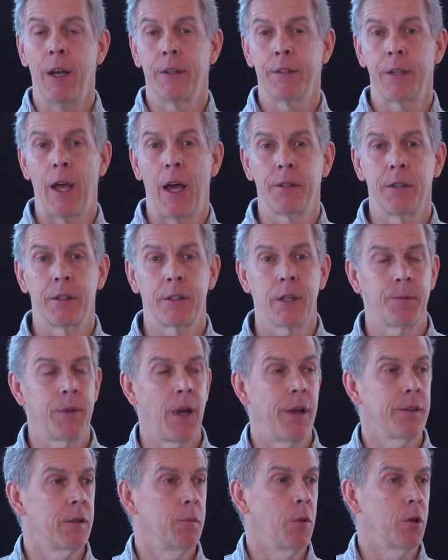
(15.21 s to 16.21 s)
It's honestly
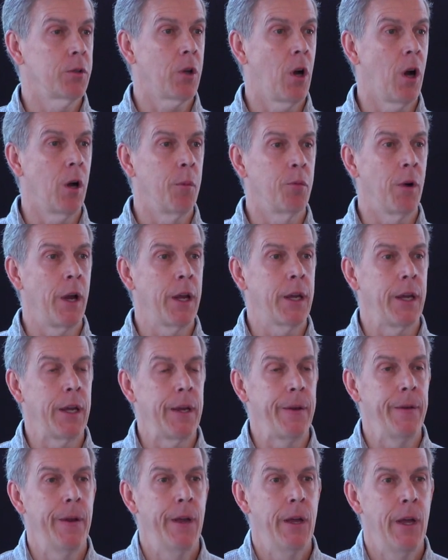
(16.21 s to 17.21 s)
sometimes the most
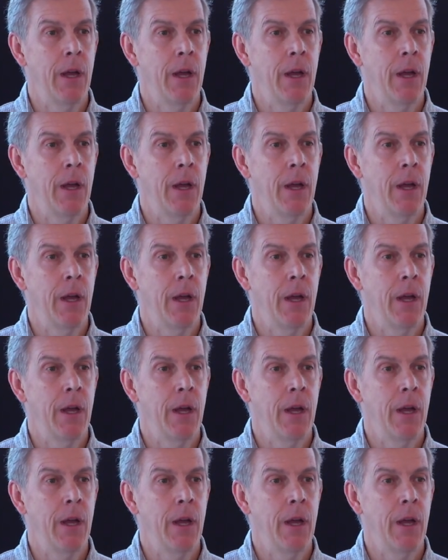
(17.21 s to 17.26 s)
heartbreaking,